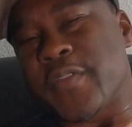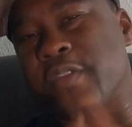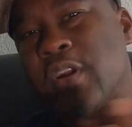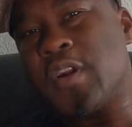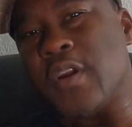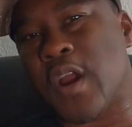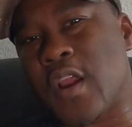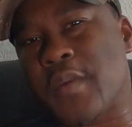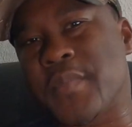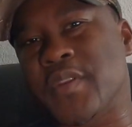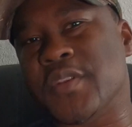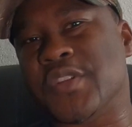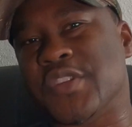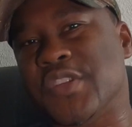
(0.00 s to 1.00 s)
the
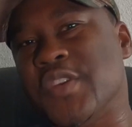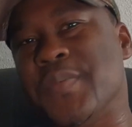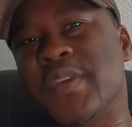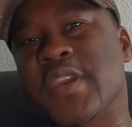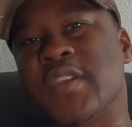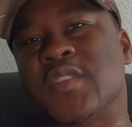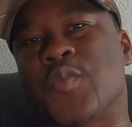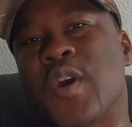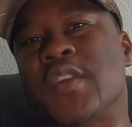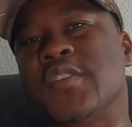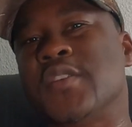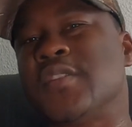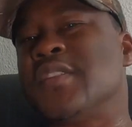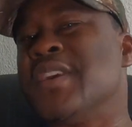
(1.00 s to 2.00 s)
Garmin GPS
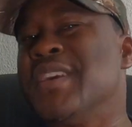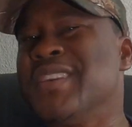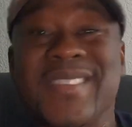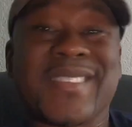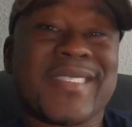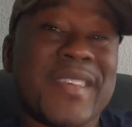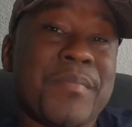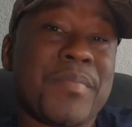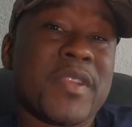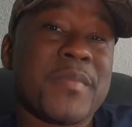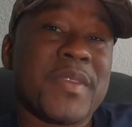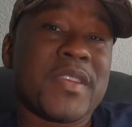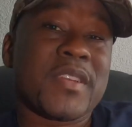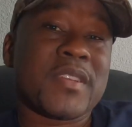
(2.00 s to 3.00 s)
watches
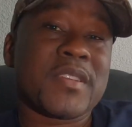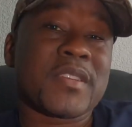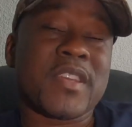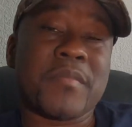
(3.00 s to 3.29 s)
simply because,